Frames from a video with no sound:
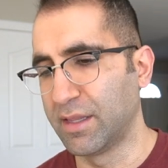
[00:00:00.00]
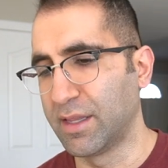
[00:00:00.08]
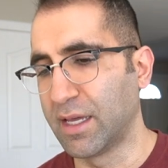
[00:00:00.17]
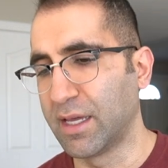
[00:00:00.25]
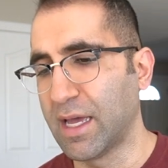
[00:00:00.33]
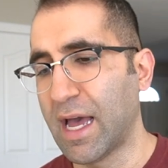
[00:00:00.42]

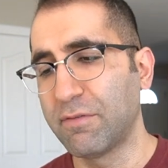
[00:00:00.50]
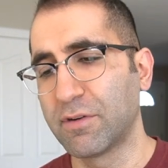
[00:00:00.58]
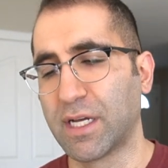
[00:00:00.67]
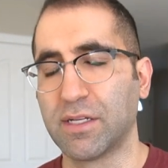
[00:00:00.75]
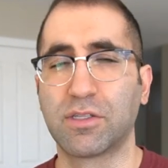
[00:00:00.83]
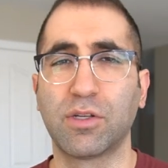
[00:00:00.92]
they
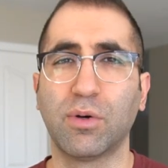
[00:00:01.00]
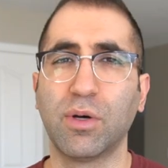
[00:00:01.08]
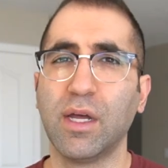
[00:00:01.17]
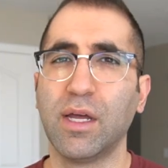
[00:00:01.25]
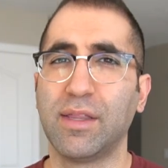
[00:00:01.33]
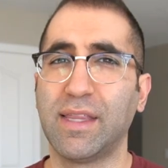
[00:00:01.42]
advertise. So
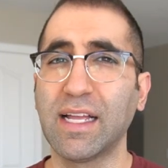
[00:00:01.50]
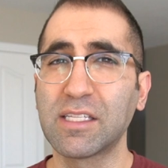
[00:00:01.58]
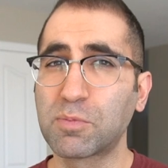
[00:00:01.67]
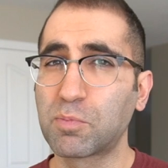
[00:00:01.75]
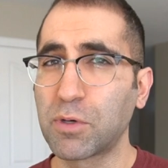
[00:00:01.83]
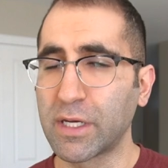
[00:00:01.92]
that's
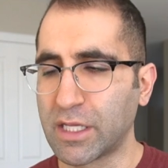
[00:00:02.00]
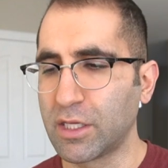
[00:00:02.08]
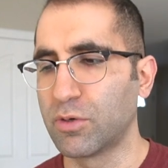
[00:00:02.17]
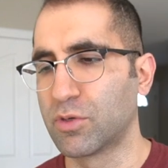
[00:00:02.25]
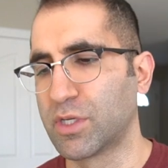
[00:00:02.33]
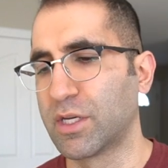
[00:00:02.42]
pretty
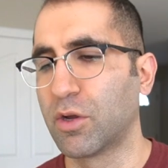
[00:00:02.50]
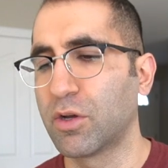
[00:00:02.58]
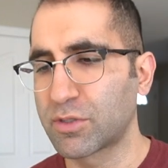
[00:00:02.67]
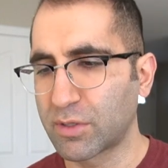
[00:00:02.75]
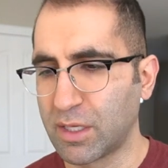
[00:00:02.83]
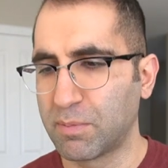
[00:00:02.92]
huge. And
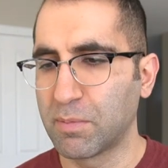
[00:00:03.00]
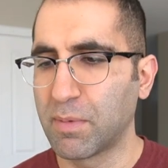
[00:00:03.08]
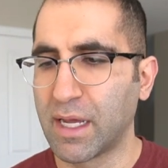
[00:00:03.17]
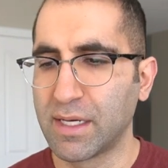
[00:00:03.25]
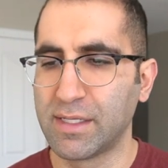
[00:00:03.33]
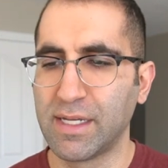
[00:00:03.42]
also keep in
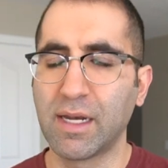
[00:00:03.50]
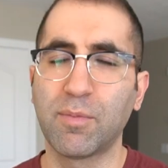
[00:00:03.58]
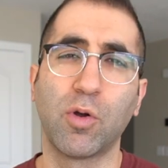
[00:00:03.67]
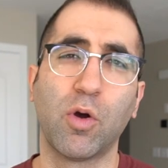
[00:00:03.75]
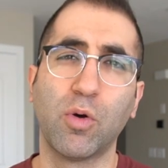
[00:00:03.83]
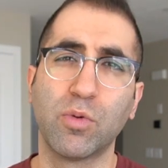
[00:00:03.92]
mind,
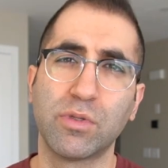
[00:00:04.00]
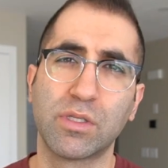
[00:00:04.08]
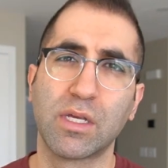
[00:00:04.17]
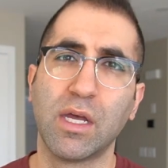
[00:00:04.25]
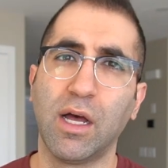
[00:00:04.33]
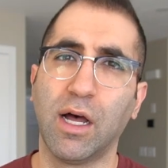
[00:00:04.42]
Danimer
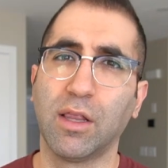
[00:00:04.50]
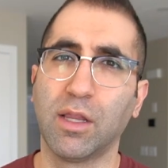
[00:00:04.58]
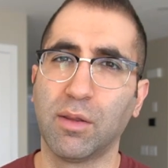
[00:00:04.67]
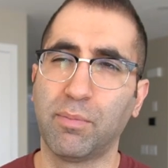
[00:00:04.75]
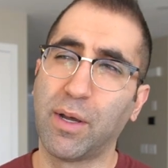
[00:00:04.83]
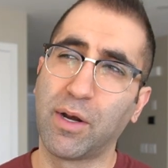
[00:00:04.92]
owns
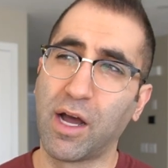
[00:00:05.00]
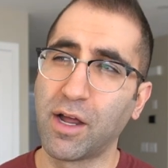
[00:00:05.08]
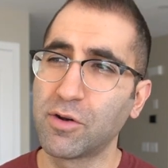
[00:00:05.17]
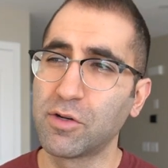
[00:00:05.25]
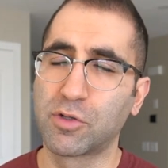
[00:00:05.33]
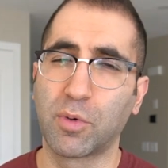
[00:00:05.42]
about
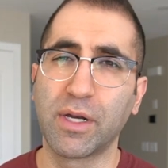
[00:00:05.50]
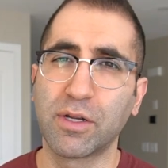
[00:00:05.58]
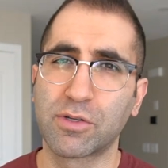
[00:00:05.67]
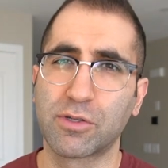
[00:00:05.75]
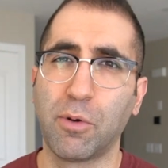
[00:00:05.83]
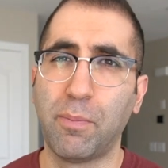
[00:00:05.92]
120
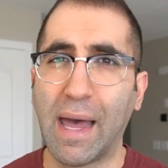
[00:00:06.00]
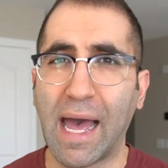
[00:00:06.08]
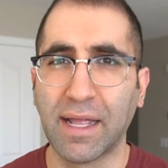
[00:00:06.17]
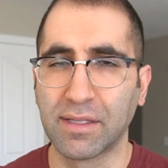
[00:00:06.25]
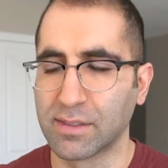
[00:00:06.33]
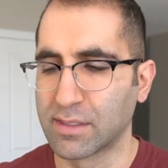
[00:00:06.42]
or so
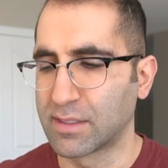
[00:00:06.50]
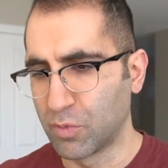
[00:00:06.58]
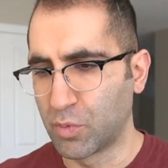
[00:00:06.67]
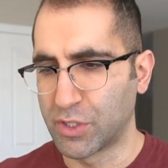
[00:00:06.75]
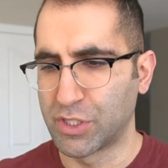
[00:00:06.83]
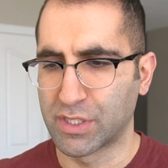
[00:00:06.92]
patents,
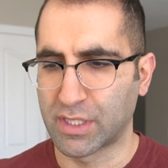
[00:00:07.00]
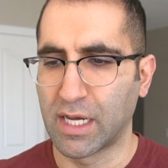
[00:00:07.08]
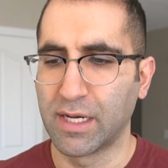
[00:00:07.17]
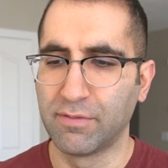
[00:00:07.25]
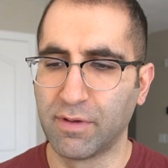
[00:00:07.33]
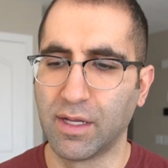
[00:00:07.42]
which is
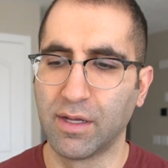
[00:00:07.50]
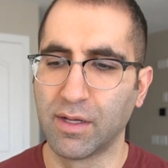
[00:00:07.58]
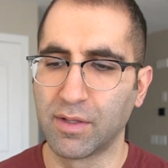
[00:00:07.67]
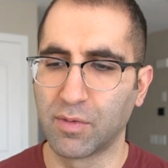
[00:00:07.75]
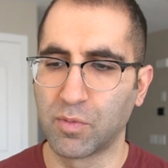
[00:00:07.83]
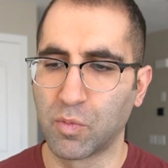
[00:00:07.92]
kind of
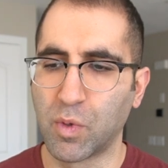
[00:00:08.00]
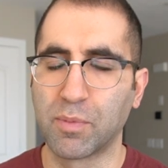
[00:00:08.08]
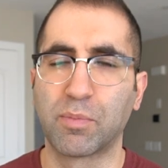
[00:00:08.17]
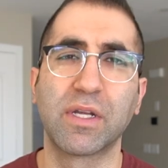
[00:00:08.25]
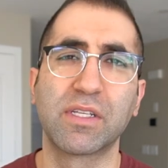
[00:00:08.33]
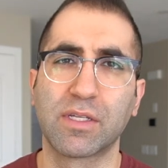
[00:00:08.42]
what
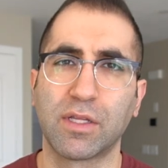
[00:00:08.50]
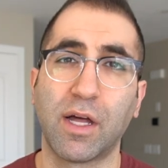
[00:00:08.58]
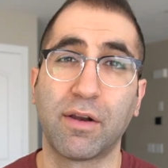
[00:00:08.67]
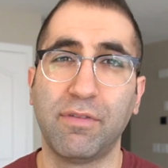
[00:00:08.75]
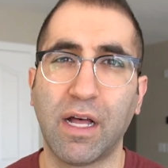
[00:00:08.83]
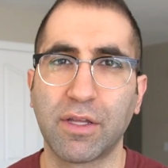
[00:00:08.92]
brings a
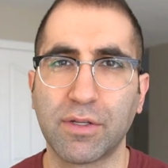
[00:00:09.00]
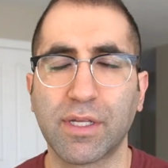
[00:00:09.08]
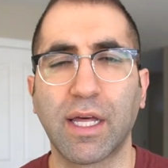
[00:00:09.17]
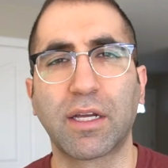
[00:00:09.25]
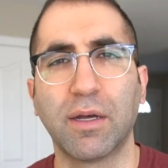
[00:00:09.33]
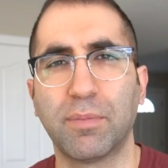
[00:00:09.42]
lot of value to
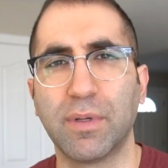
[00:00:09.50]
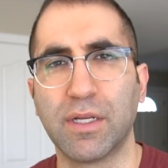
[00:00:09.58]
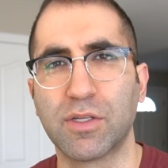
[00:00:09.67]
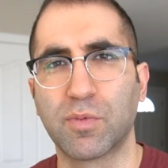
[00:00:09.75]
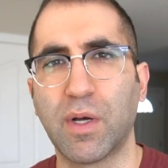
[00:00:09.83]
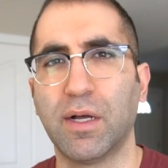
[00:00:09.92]
that company
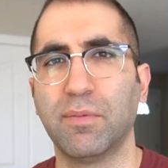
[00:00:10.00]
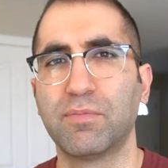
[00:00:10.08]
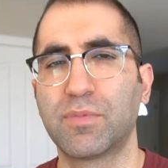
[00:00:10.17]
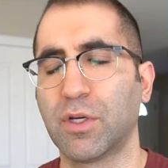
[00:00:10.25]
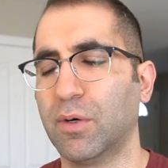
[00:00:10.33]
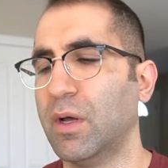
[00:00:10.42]
as well.
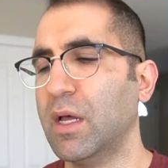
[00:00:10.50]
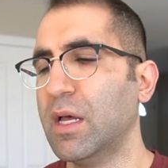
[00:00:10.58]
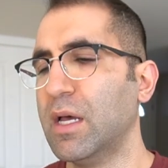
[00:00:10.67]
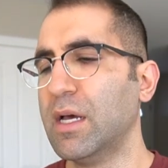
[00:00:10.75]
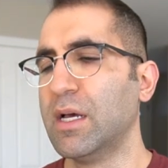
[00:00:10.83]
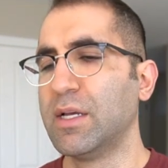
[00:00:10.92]
So
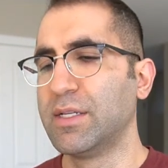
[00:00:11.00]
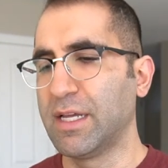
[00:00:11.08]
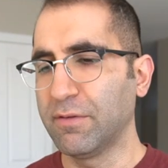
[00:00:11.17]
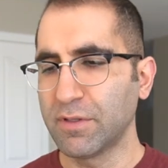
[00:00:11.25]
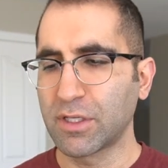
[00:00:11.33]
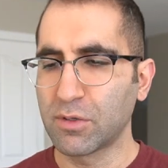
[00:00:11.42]

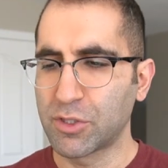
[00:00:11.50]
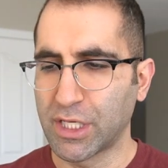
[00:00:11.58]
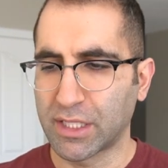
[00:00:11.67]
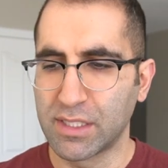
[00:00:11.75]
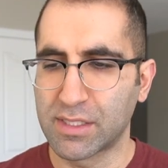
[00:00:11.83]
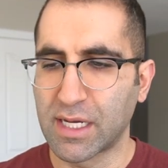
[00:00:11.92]
definitely go
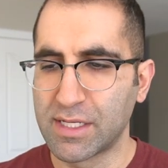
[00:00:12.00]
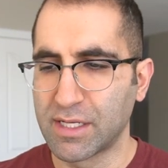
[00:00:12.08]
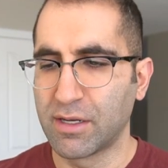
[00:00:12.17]
check these guys